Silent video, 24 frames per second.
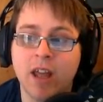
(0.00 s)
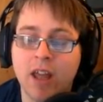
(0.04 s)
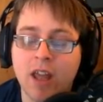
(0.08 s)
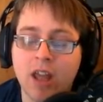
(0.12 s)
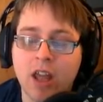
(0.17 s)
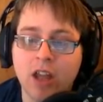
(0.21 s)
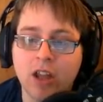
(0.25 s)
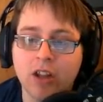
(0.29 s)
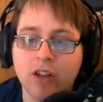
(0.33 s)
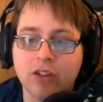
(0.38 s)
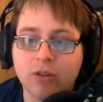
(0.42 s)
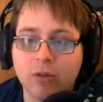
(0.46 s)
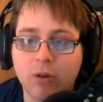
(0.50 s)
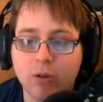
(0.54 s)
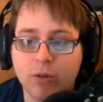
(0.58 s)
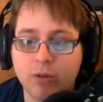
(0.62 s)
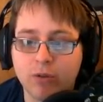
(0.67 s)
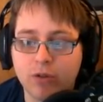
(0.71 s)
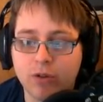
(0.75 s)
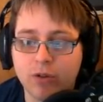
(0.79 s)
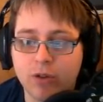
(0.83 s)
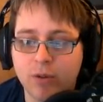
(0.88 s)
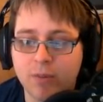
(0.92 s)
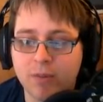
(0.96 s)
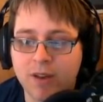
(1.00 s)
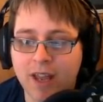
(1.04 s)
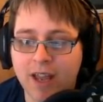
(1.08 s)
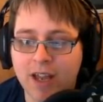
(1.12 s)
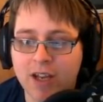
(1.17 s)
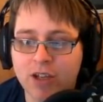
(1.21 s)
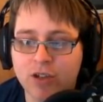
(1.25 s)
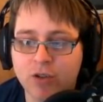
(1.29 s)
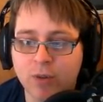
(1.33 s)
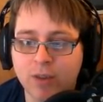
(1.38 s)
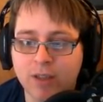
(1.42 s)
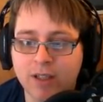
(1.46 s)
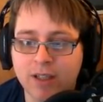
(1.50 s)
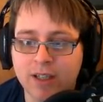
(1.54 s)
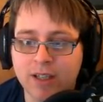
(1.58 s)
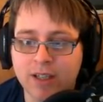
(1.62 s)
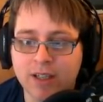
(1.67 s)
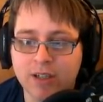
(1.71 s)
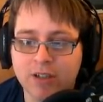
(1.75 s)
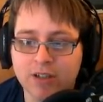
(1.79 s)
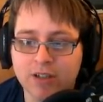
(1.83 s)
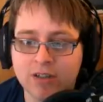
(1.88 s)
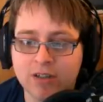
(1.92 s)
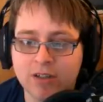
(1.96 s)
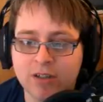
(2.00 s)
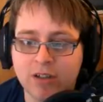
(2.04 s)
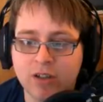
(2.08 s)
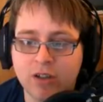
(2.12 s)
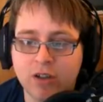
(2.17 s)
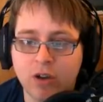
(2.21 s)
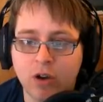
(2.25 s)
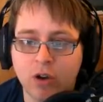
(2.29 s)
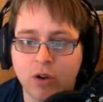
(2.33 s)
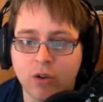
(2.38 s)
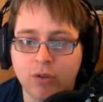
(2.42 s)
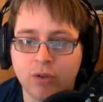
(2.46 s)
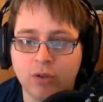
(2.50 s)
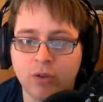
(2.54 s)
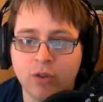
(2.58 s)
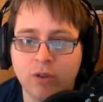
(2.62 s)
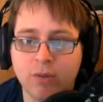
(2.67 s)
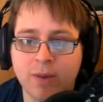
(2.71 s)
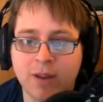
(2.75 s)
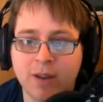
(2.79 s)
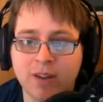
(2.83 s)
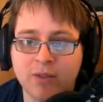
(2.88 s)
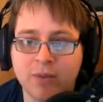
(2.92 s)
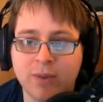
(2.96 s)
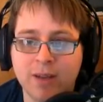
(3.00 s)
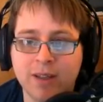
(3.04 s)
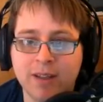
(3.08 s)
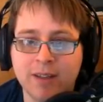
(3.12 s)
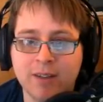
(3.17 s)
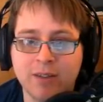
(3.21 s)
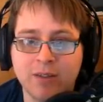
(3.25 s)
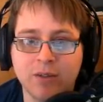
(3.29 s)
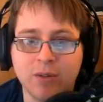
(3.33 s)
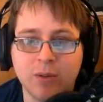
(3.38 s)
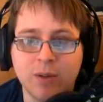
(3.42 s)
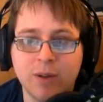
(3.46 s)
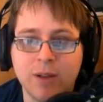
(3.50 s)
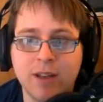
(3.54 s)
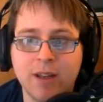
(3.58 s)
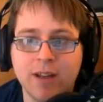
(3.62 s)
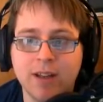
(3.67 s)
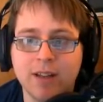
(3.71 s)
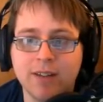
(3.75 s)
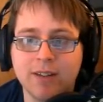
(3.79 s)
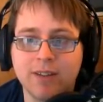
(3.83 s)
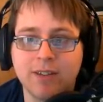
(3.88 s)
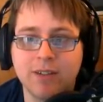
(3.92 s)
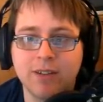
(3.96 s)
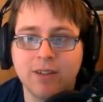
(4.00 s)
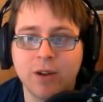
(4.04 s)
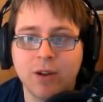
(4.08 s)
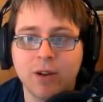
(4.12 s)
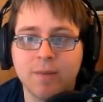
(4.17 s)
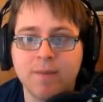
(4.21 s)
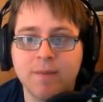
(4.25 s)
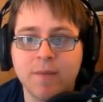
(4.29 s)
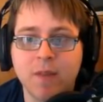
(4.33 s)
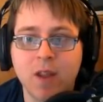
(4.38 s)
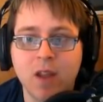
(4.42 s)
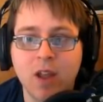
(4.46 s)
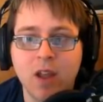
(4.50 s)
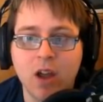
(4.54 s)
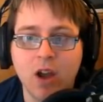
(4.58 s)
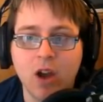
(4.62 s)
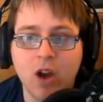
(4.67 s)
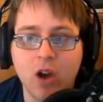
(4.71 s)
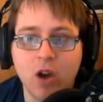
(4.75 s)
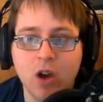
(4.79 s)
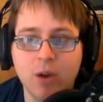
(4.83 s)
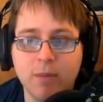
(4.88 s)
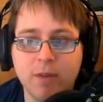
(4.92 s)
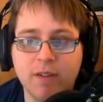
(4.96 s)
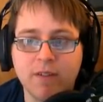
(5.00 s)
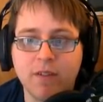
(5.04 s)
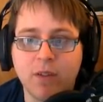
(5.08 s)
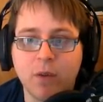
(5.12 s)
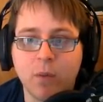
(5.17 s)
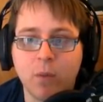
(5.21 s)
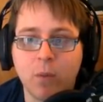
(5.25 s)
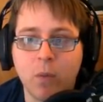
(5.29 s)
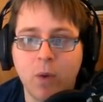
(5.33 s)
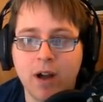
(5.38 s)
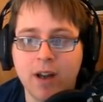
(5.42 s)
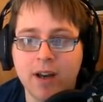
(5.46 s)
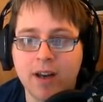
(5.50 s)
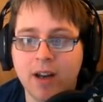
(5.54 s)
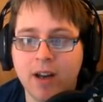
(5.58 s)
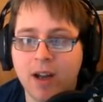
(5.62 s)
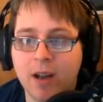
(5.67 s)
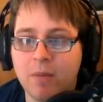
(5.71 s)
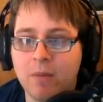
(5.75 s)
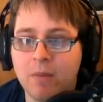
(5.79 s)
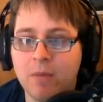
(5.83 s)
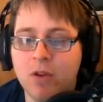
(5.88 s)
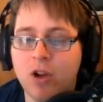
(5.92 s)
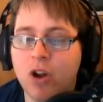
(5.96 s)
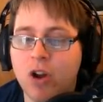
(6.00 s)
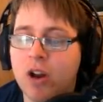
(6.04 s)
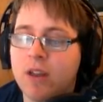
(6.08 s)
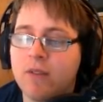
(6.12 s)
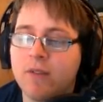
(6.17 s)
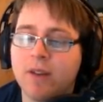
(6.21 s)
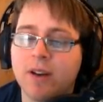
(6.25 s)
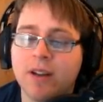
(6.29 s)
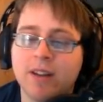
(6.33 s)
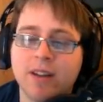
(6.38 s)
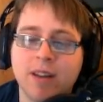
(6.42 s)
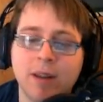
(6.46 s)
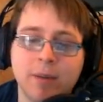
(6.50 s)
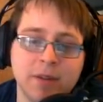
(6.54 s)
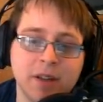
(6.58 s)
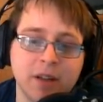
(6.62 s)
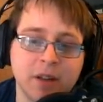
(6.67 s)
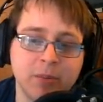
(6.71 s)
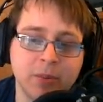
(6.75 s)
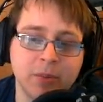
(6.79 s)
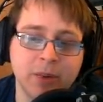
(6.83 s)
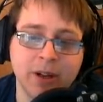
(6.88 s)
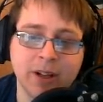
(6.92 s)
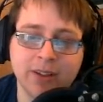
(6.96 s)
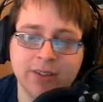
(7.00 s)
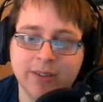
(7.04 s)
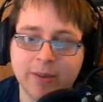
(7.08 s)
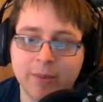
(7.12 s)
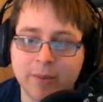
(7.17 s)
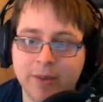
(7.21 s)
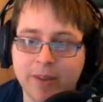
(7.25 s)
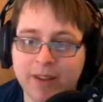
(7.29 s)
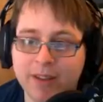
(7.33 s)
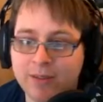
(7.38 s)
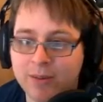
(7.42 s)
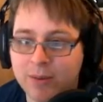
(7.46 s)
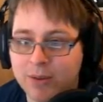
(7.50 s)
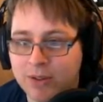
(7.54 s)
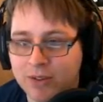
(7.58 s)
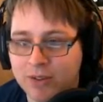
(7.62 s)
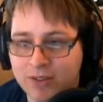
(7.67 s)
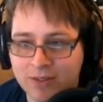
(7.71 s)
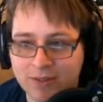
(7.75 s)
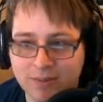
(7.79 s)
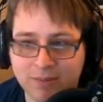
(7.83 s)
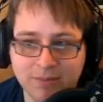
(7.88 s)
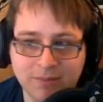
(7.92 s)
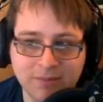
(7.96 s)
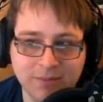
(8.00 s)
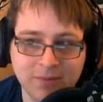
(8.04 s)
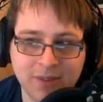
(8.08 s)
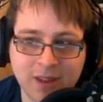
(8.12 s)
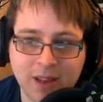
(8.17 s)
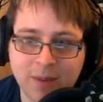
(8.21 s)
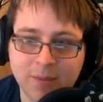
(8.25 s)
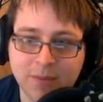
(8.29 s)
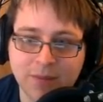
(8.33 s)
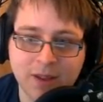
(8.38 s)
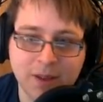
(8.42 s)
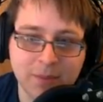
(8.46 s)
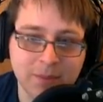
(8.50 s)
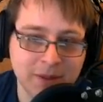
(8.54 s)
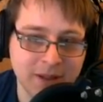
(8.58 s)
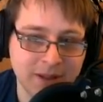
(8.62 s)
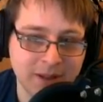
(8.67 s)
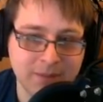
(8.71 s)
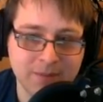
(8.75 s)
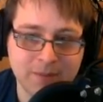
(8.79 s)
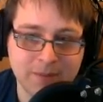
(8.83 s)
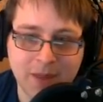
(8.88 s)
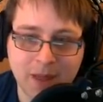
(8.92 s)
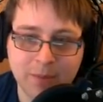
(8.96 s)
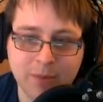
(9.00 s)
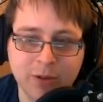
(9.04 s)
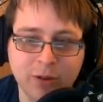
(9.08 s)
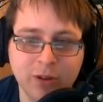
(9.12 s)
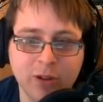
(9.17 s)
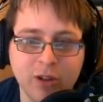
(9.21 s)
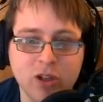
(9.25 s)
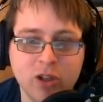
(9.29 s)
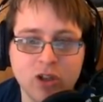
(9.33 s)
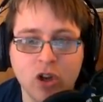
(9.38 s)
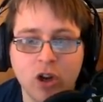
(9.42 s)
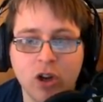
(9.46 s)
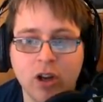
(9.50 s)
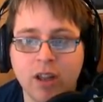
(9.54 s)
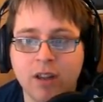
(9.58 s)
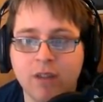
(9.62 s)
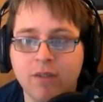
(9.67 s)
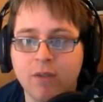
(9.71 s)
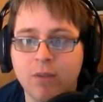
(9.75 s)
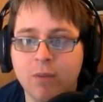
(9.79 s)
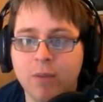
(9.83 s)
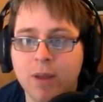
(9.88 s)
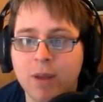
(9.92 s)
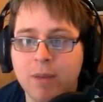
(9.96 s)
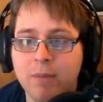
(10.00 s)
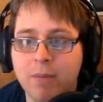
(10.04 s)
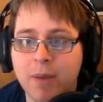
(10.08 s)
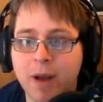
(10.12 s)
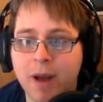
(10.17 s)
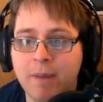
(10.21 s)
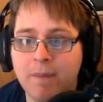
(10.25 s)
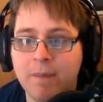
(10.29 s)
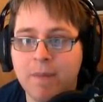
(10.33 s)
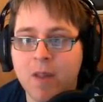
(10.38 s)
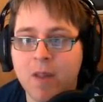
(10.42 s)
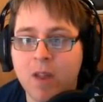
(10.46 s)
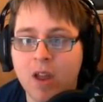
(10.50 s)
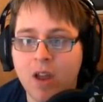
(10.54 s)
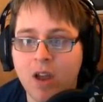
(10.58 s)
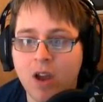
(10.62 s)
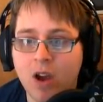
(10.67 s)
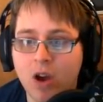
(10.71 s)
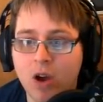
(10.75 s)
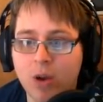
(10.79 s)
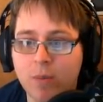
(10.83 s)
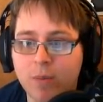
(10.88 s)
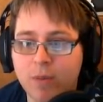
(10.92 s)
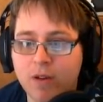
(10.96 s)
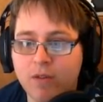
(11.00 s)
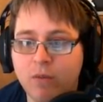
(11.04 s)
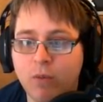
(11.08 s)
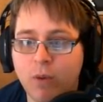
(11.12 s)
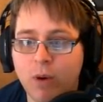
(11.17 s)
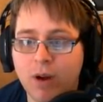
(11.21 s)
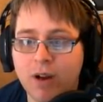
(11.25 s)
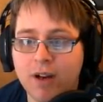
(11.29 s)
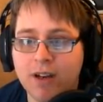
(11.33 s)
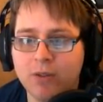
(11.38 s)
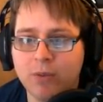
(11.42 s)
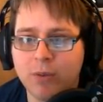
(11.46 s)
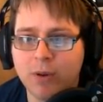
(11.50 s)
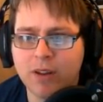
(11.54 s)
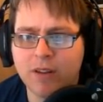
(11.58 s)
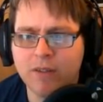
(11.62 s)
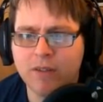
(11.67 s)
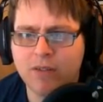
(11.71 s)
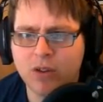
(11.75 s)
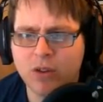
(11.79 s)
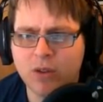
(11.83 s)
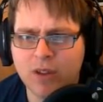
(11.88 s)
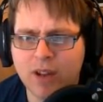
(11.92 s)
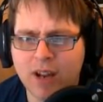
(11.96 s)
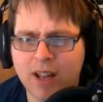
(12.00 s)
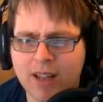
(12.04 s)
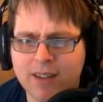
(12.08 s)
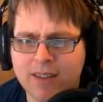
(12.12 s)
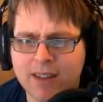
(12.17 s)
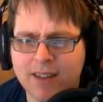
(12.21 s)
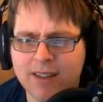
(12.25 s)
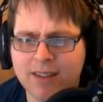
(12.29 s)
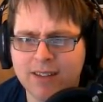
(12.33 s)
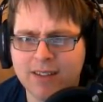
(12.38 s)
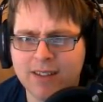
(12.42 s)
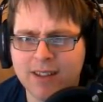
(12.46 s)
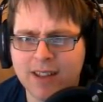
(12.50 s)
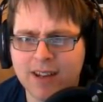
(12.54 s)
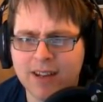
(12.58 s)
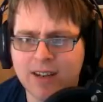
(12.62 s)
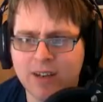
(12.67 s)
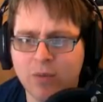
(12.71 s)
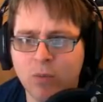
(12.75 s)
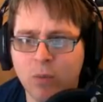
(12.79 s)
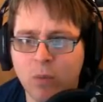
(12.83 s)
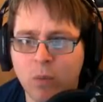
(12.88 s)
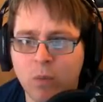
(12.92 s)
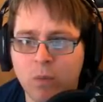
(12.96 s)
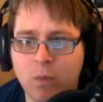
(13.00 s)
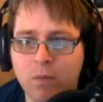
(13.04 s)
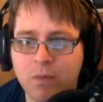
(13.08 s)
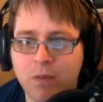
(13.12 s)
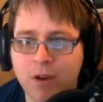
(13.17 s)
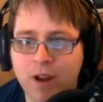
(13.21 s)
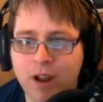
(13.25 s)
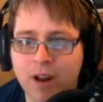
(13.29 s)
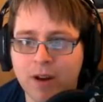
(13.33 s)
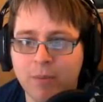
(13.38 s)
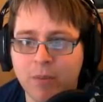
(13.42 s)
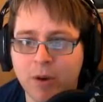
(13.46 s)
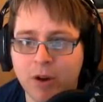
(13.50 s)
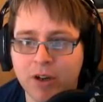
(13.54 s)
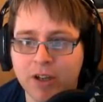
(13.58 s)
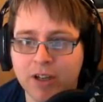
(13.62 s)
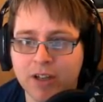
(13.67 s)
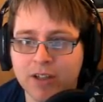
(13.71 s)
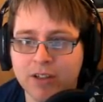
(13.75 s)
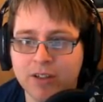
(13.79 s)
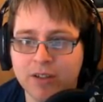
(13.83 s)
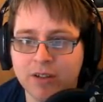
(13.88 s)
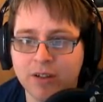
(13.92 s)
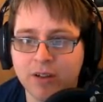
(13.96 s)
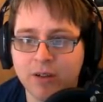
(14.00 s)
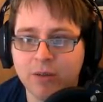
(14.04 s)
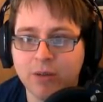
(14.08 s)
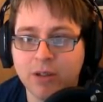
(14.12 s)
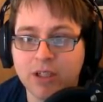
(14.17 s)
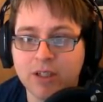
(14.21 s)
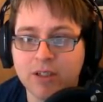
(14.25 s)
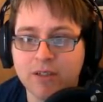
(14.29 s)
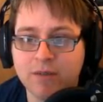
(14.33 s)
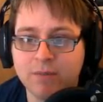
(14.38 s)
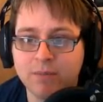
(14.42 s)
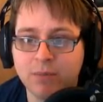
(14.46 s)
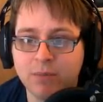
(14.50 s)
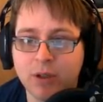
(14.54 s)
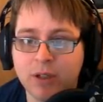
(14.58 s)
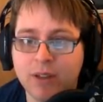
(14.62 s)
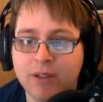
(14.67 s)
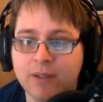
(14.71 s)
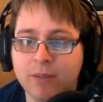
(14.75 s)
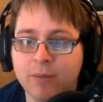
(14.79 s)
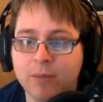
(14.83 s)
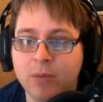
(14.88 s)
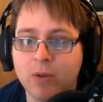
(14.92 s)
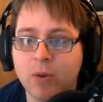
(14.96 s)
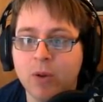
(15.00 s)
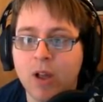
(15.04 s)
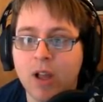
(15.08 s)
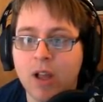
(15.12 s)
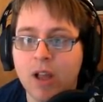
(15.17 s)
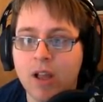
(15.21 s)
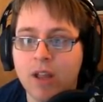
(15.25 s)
scroll through them casually and just go through them as we do here. So Omen of the 1, I'm not even attempting to pronounce some of these because names can be absolutely shocking for me, but Omen of 1 is one of the few that has a standard kind of moniker to it, which is pretty simple.